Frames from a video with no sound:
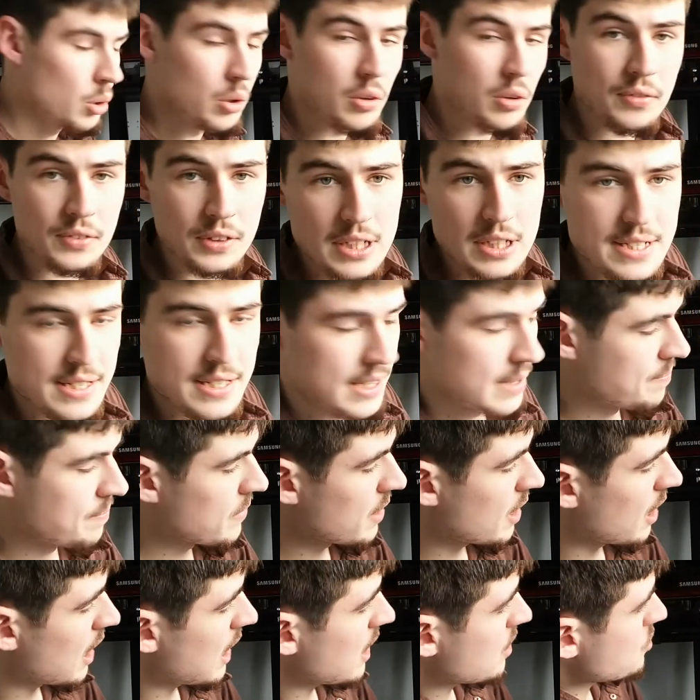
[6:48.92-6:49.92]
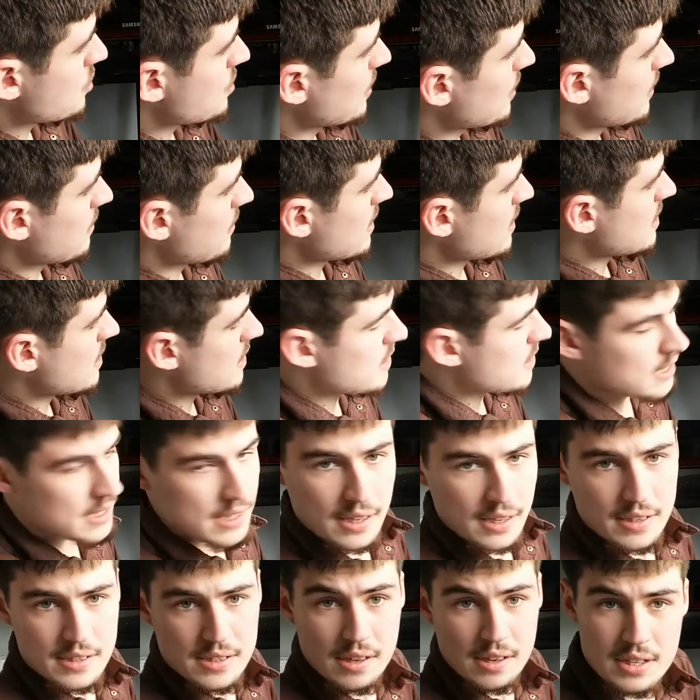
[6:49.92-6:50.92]
more of an idea. Actually, this
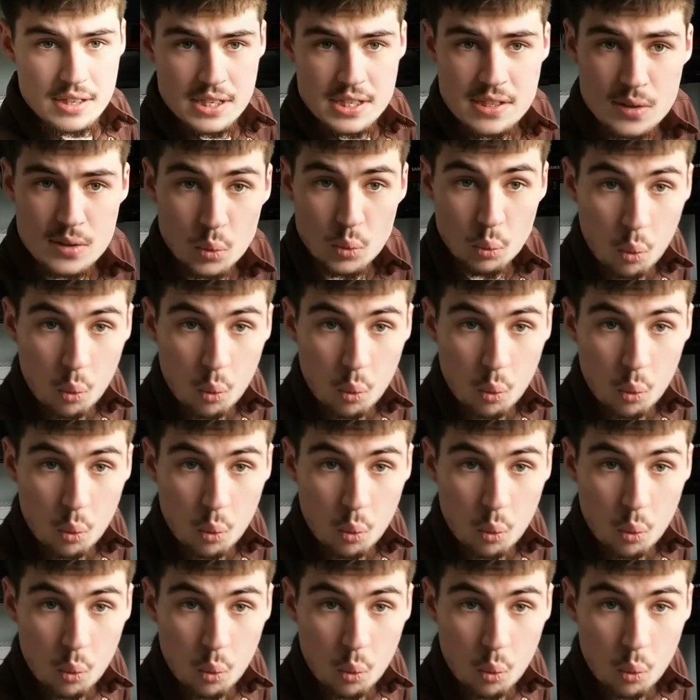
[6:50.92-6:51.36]
is the